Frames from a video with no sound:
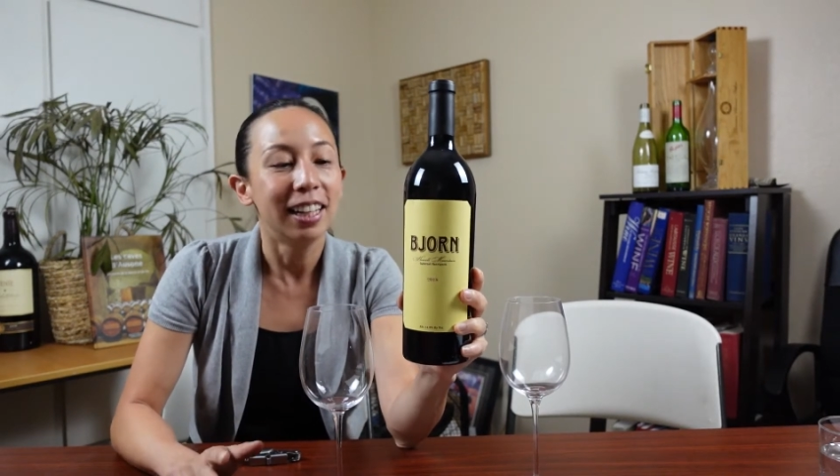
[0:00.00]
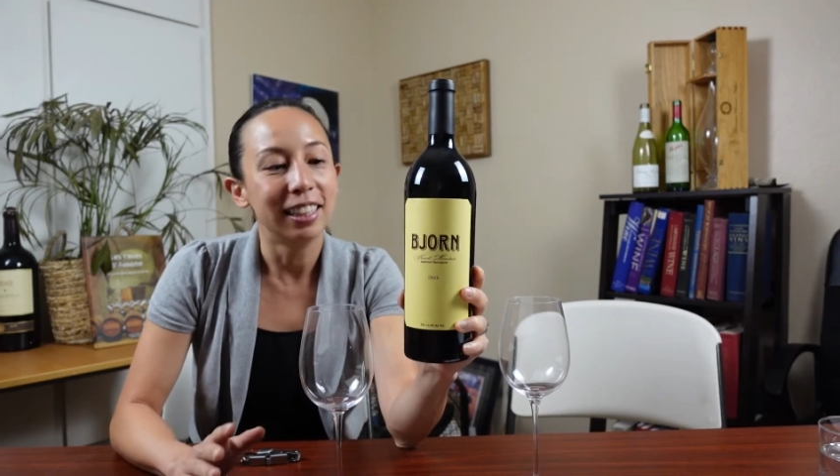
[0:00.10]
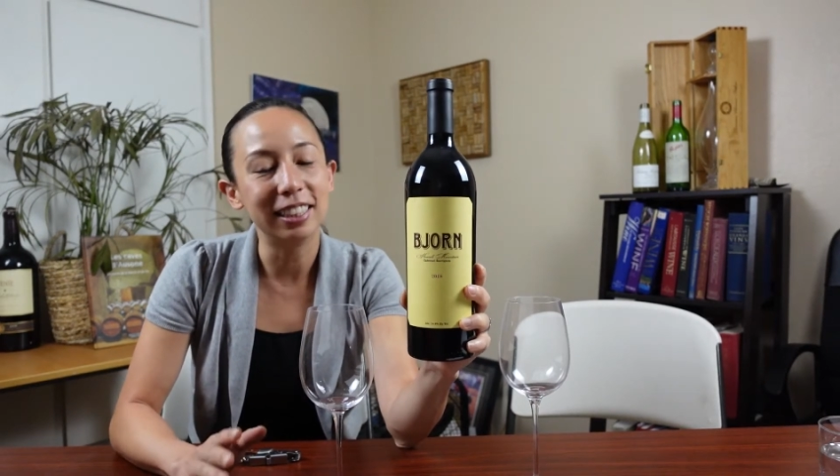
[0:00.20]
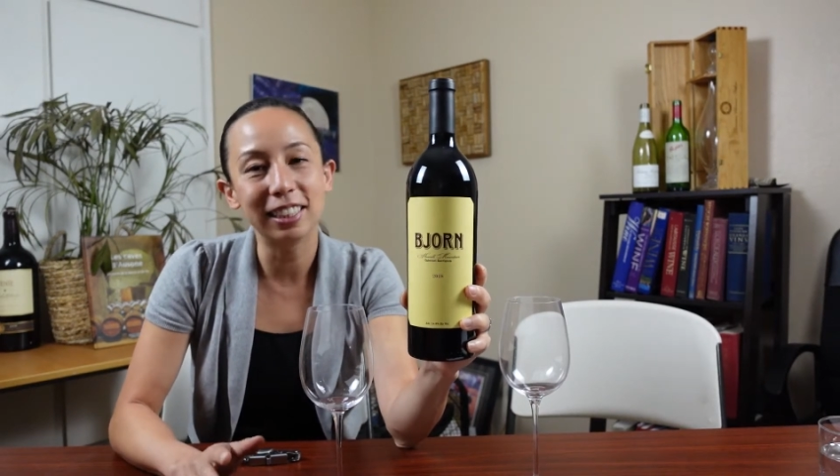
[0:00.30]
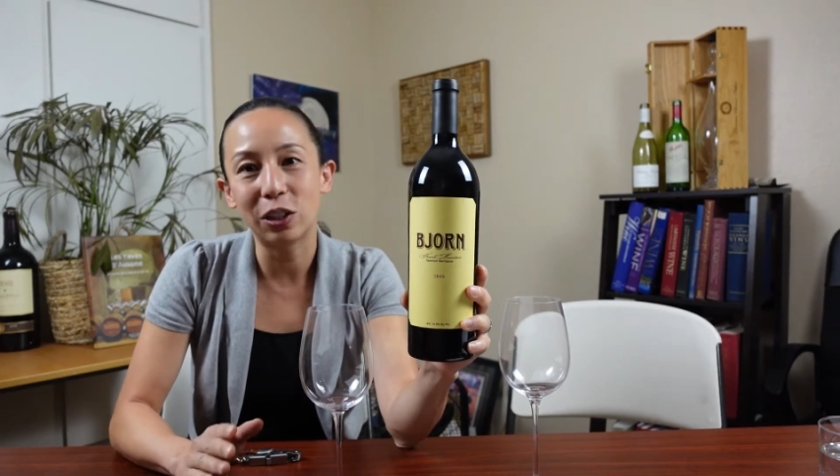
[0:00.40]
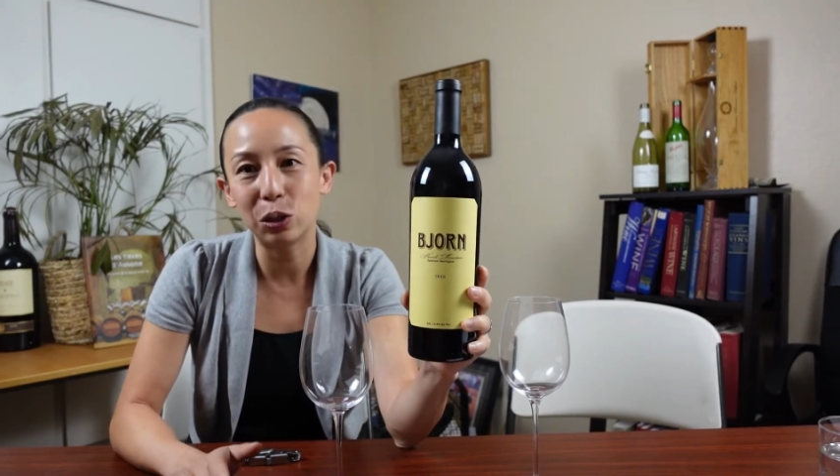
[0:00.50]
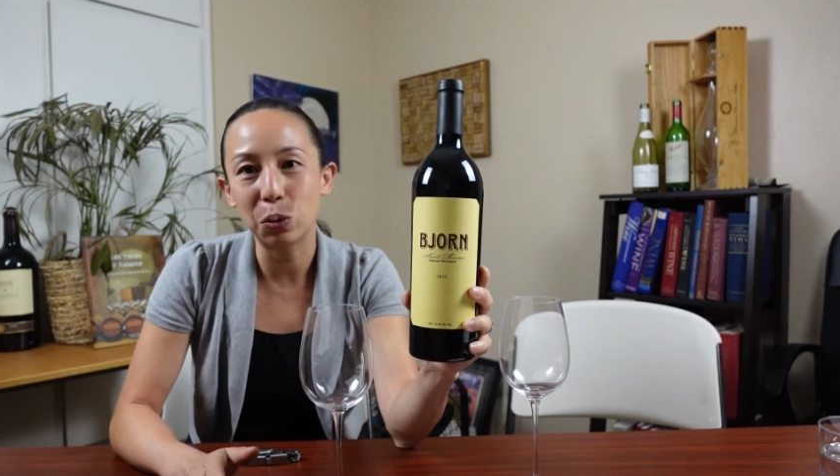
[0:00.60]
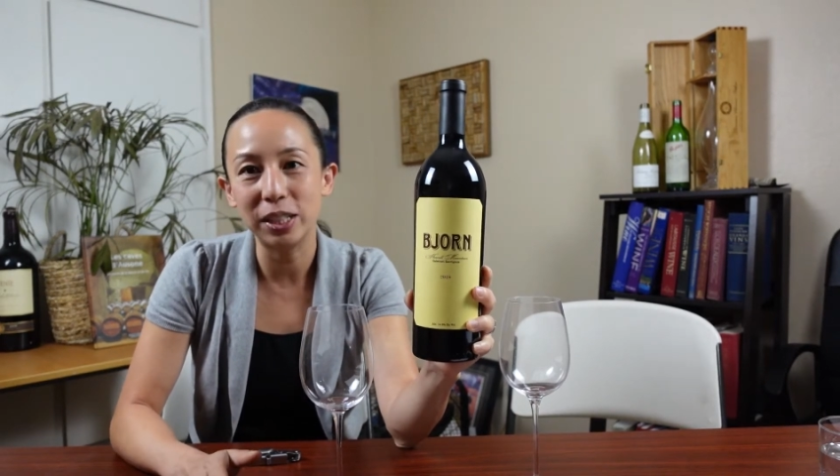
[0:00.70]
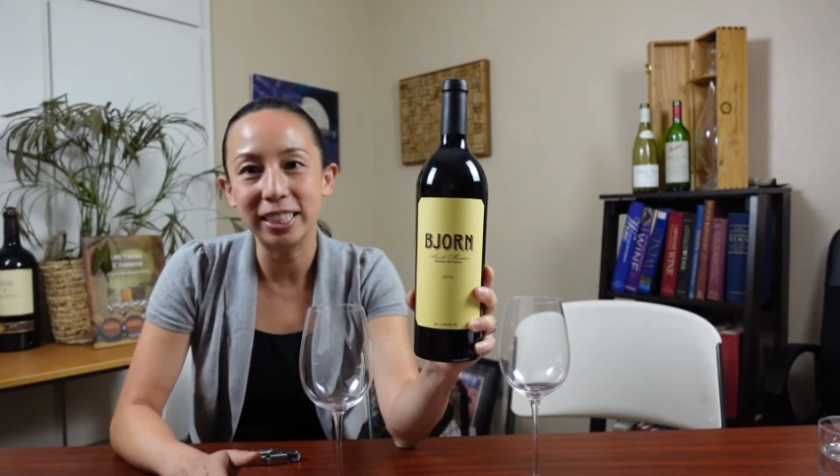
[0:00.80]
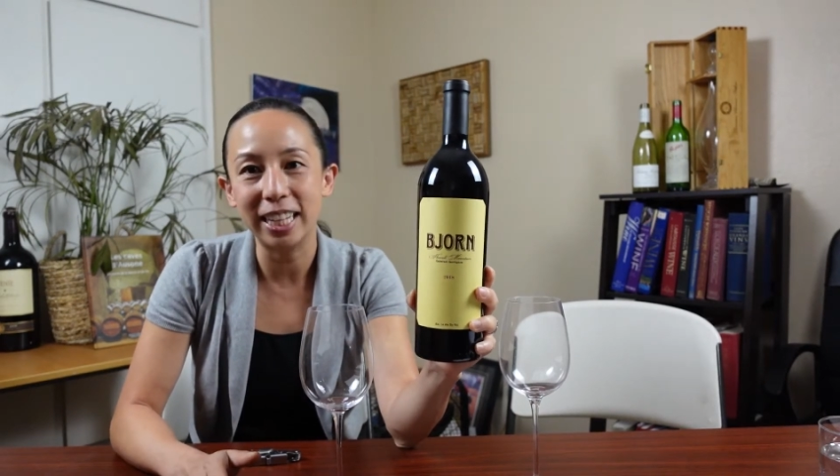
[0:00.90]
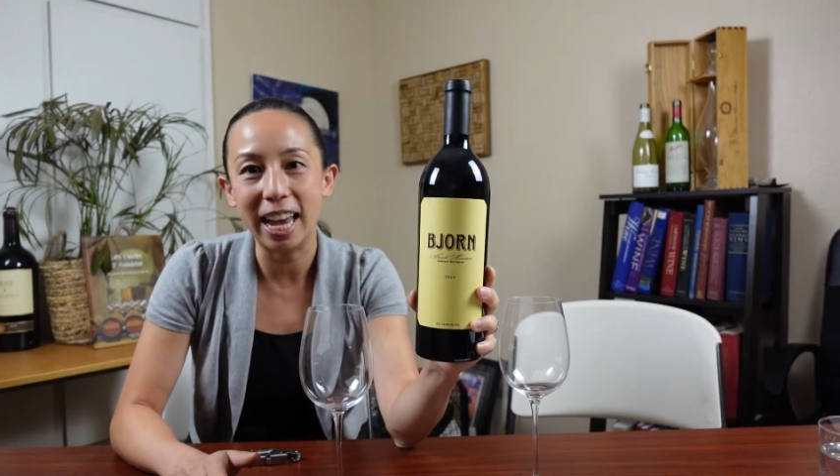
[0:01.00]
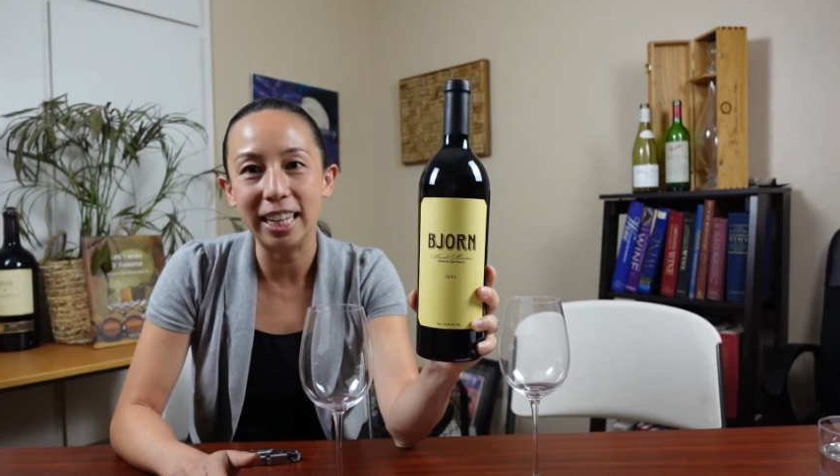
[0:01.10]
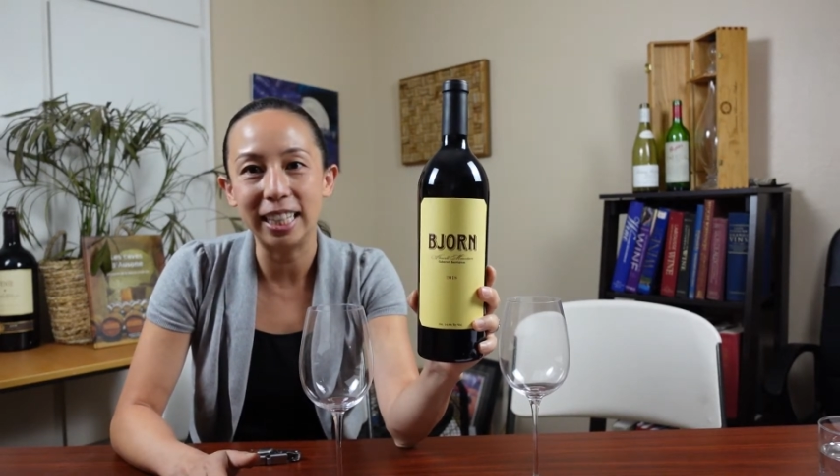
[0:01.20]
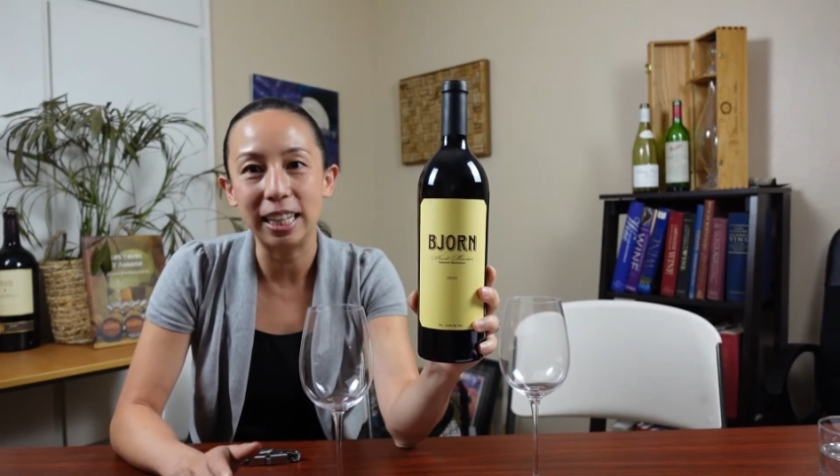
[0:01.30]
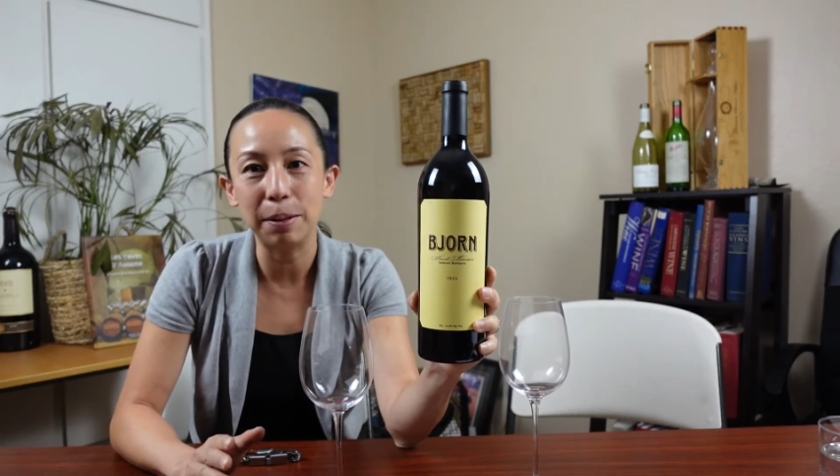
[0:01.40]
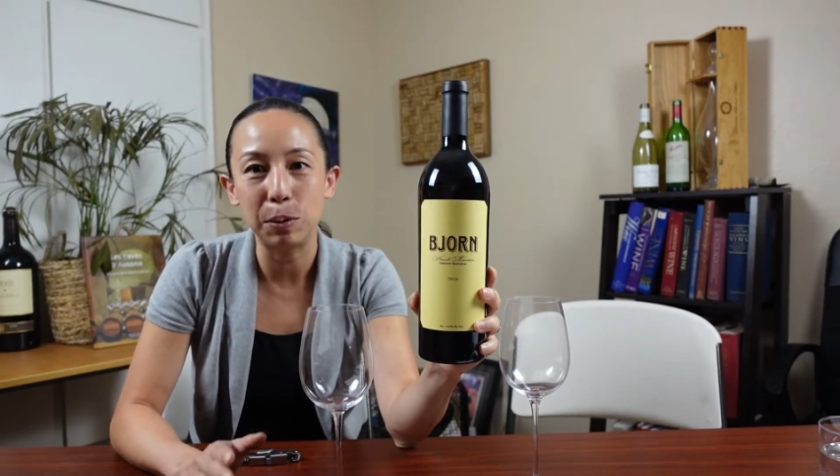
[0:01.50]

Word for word: This is our 2018